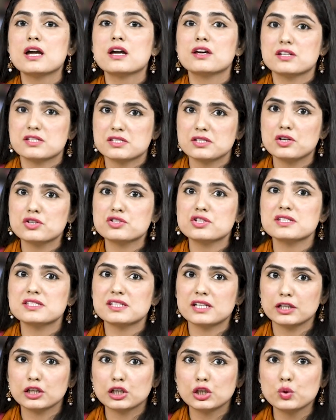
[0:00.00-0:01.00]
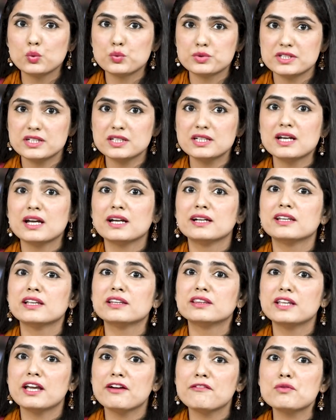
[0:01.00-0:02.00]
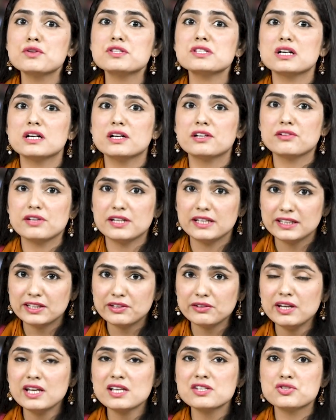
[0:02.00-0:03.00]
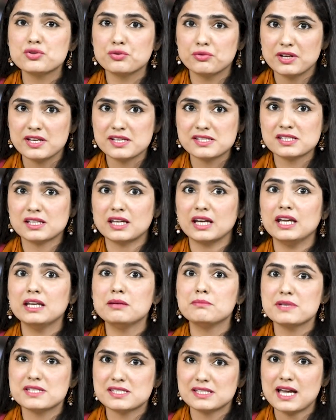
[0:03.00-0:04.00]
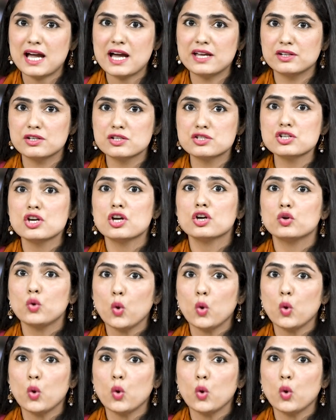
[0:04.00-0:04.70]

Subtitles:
Researchers concluded that there was an increased risk in miscarriage